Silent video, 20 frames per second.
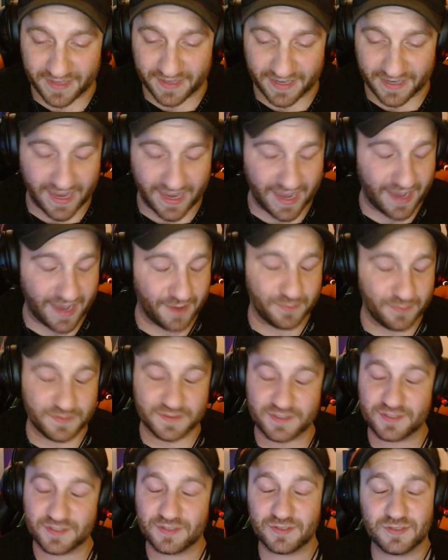Like I
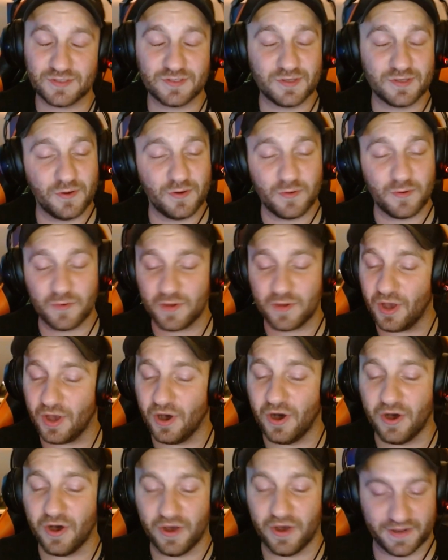was so
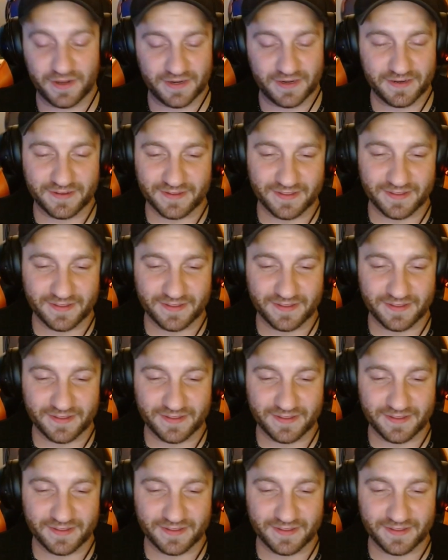gone